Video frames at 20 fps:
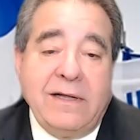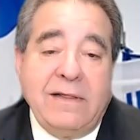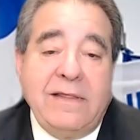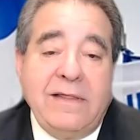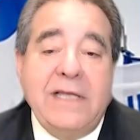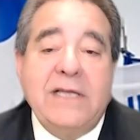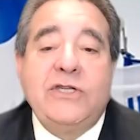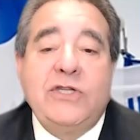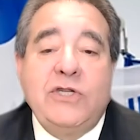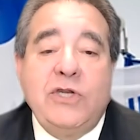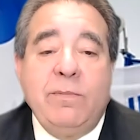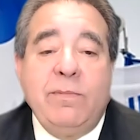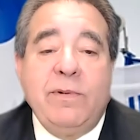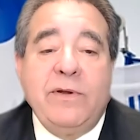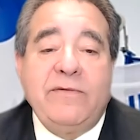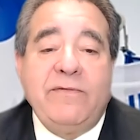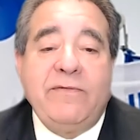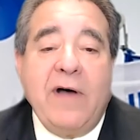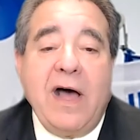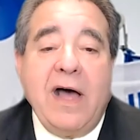This Tu
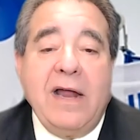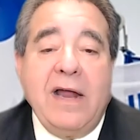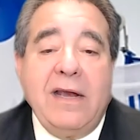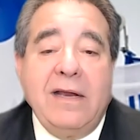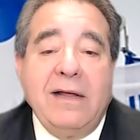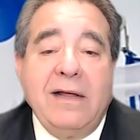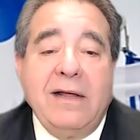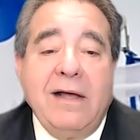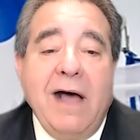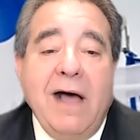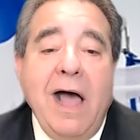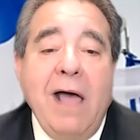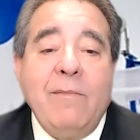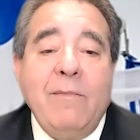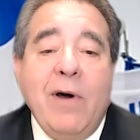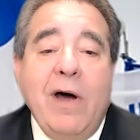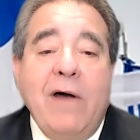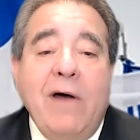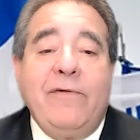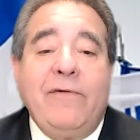B'Shvat,
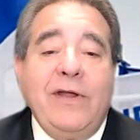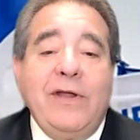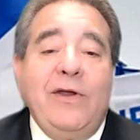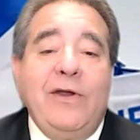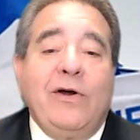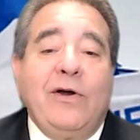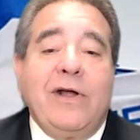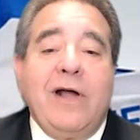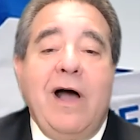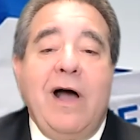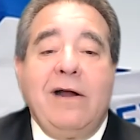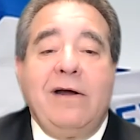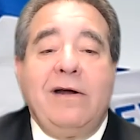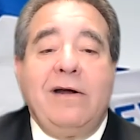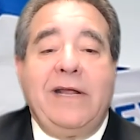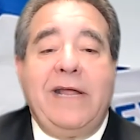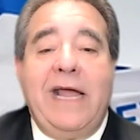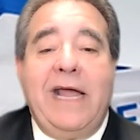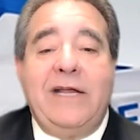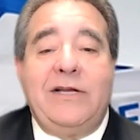I'm offering your
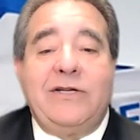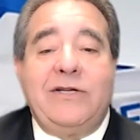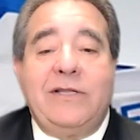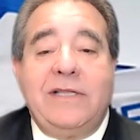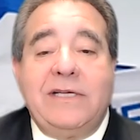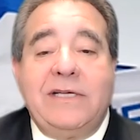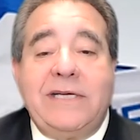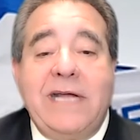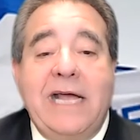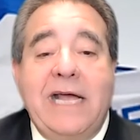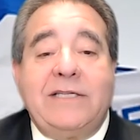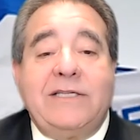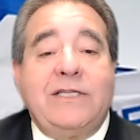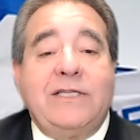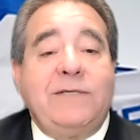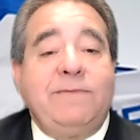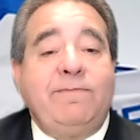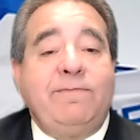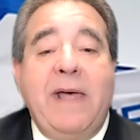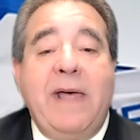congregation the chance to
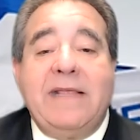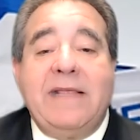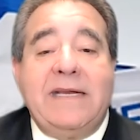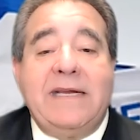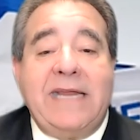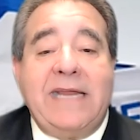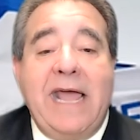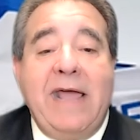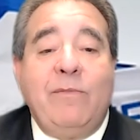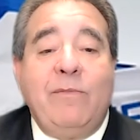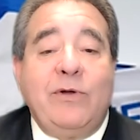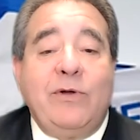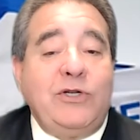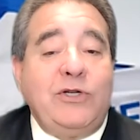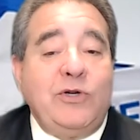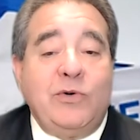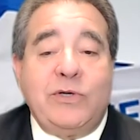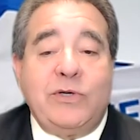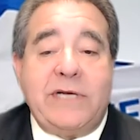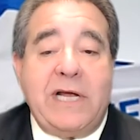spend the day with
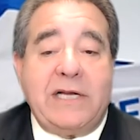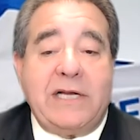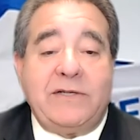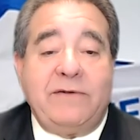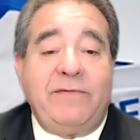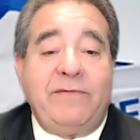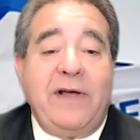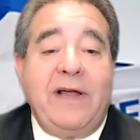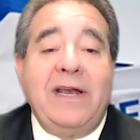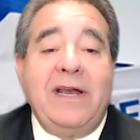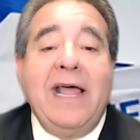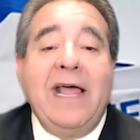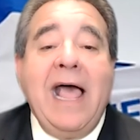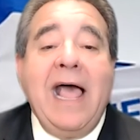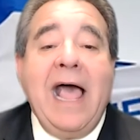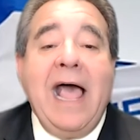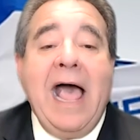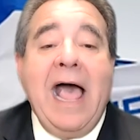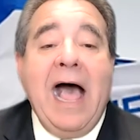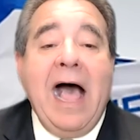Jewish National Fund
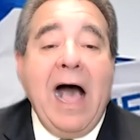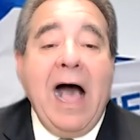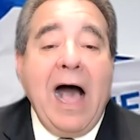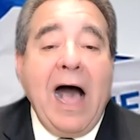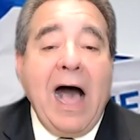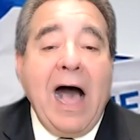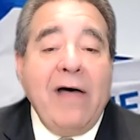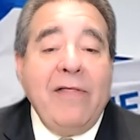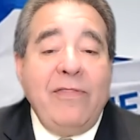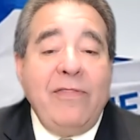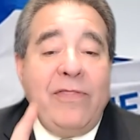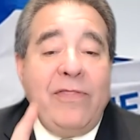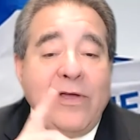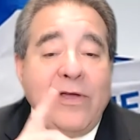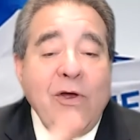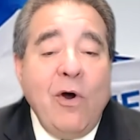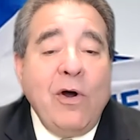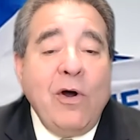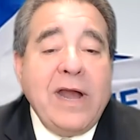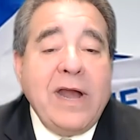on
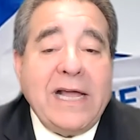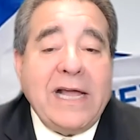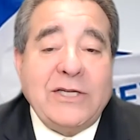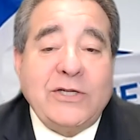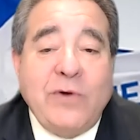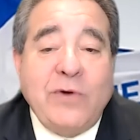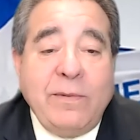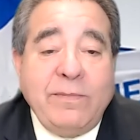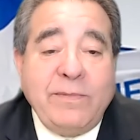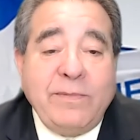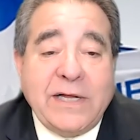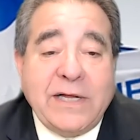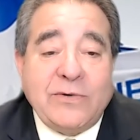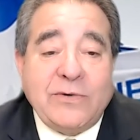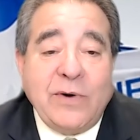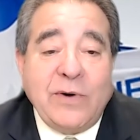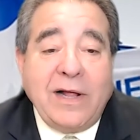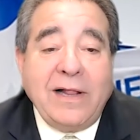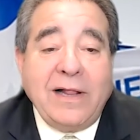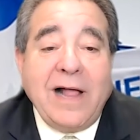your next trip to
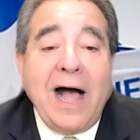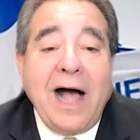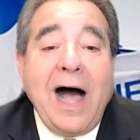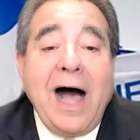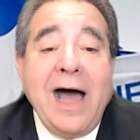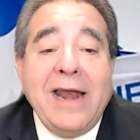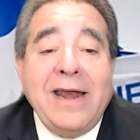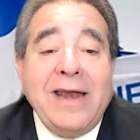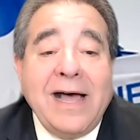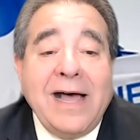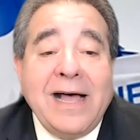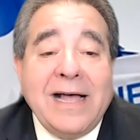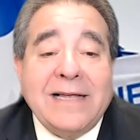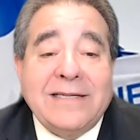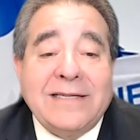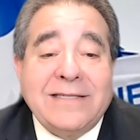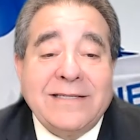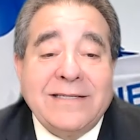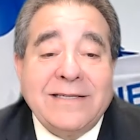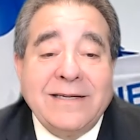Israel, on
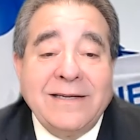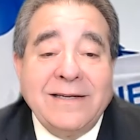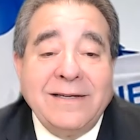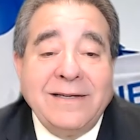us,